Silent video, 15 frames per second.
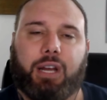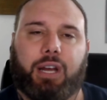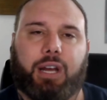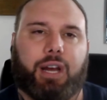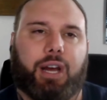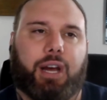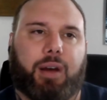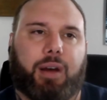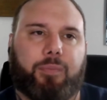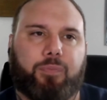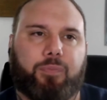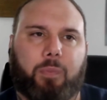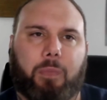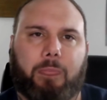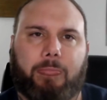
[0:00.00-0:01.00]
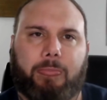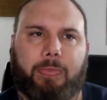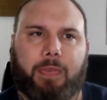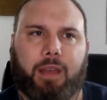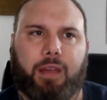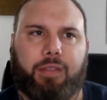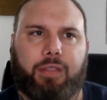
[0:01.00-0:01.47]
Um,
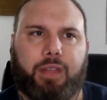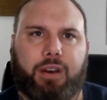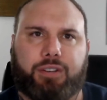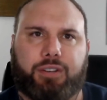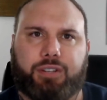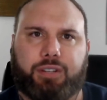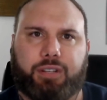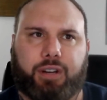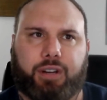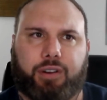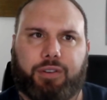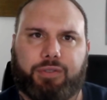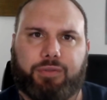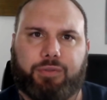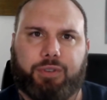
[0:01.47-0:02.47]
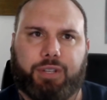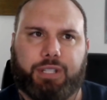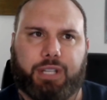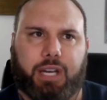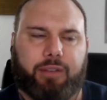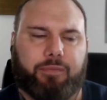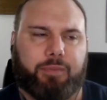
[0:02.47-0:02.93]
and then it, you know, it was really
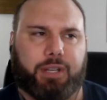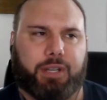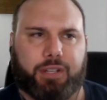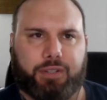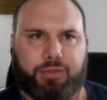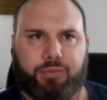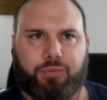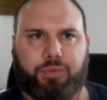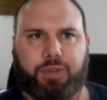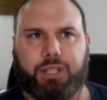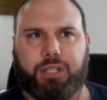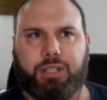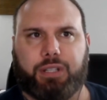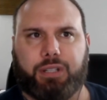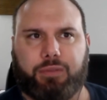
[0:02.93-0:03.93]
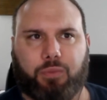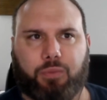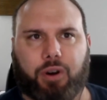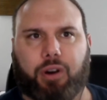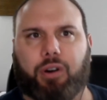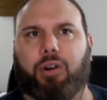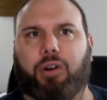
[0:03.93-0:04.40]
tough because we
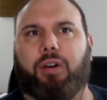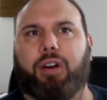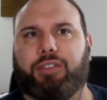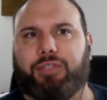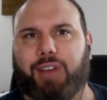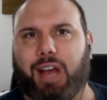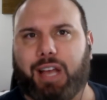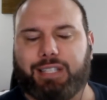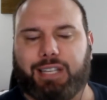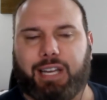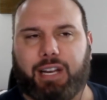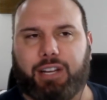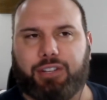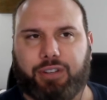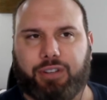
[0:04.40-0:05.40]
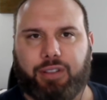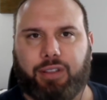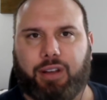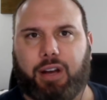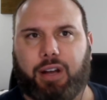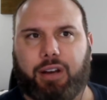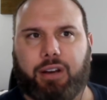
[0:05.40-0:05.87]
weren't growing as fast as I initially
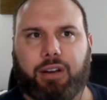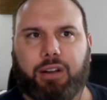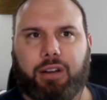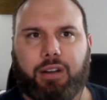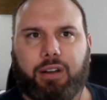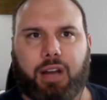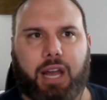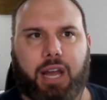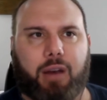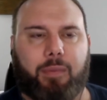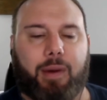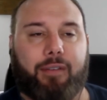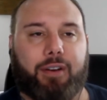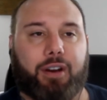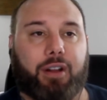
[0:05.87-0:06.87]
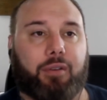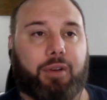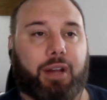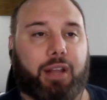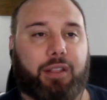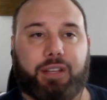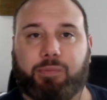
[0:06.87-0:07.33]
thought. Mm-hmm. I ended up mm-hmm. having to,
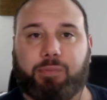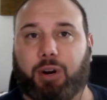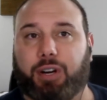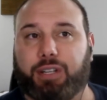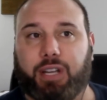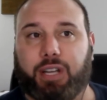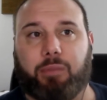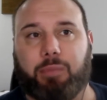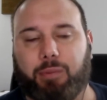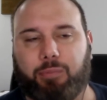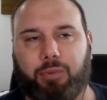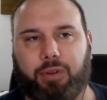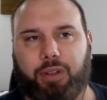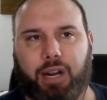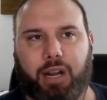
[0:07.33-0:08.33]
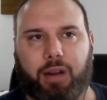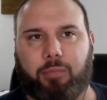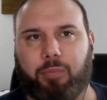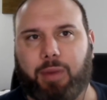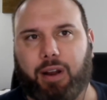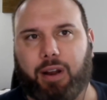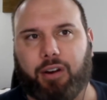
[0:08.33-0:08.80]
we had these part-time people that I
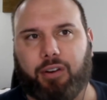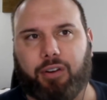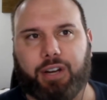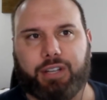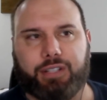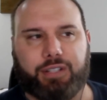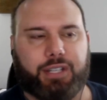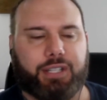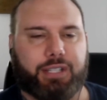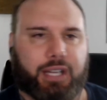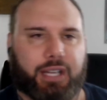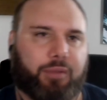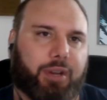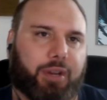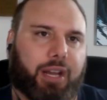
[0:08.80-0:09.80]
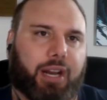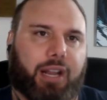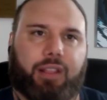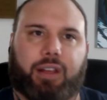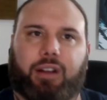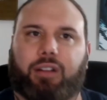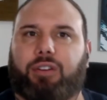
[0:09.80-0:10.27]
met on Craigslist that we kind of
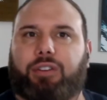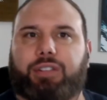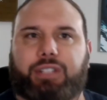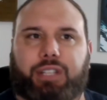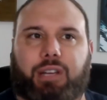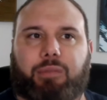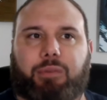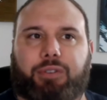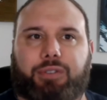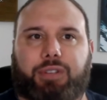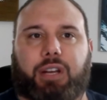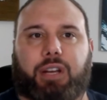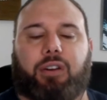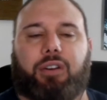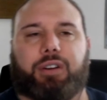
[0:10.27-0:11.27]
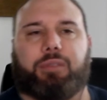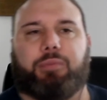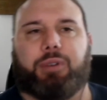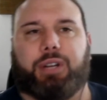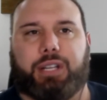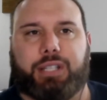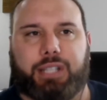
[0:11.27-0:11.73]
had like a little team. And it was like all
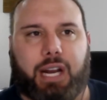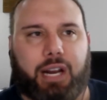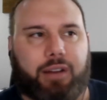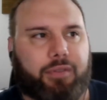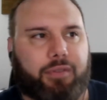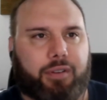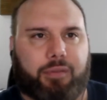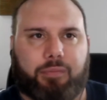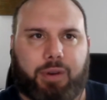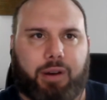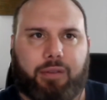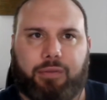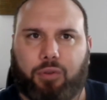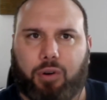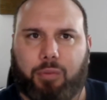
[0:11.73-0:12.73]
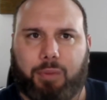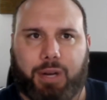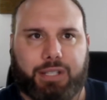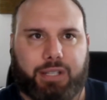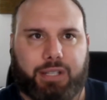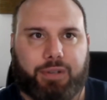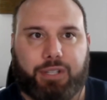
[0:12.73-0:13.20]
pretty exciting for about four
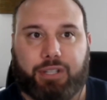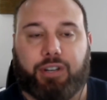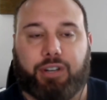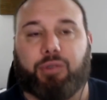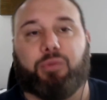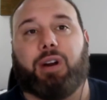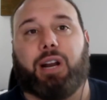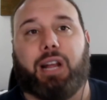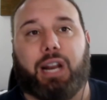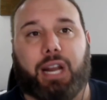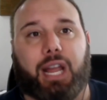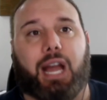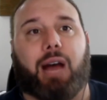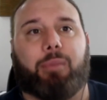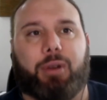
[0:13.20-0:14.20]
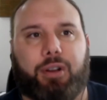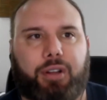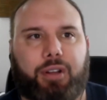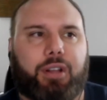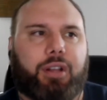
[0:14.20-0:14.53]
months. Then we started to run out of capital.